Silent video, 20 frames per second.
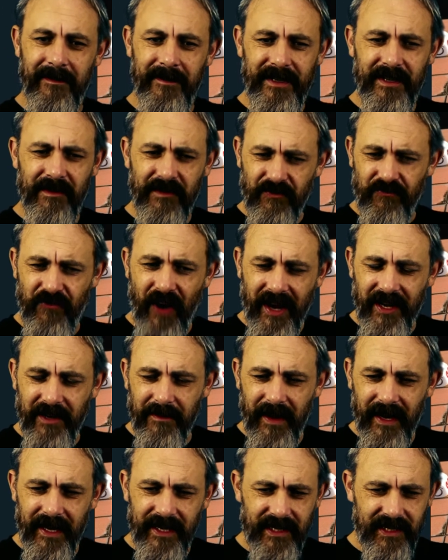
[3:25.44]
So it's
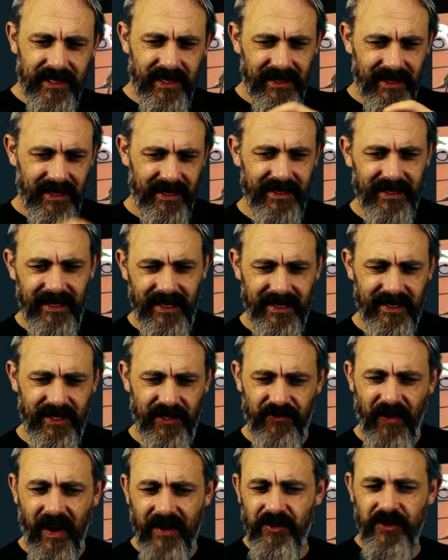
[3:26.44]
randomized, and there's a
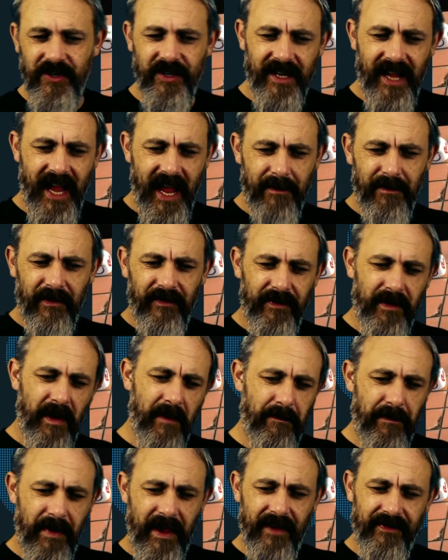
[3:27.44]
strategy game of
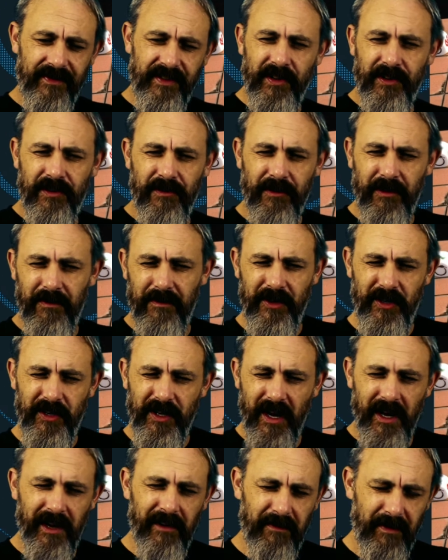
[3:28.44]
a bit of Sudoku-ish
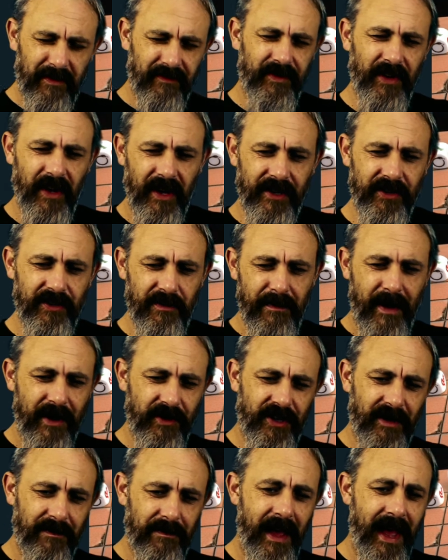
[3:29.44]
kind of a dice and
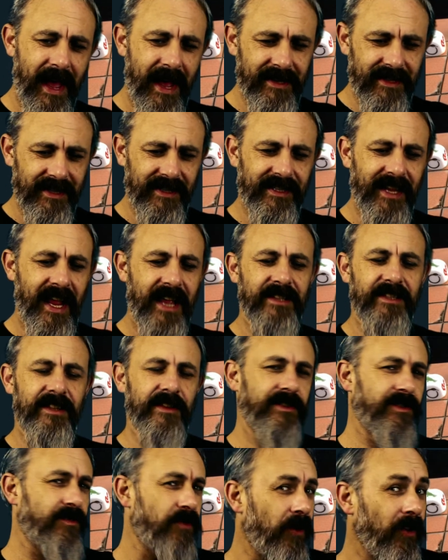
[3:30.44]
matching pairs and sets
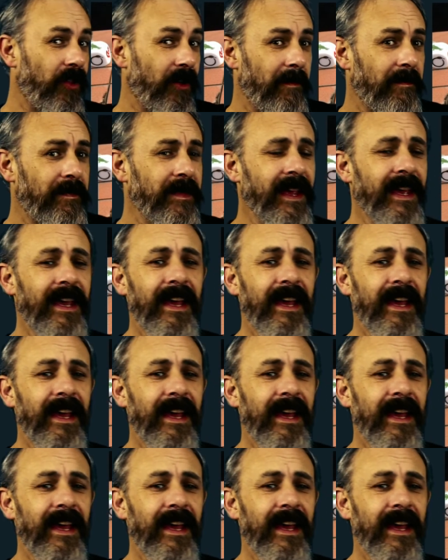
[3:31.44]
to score them.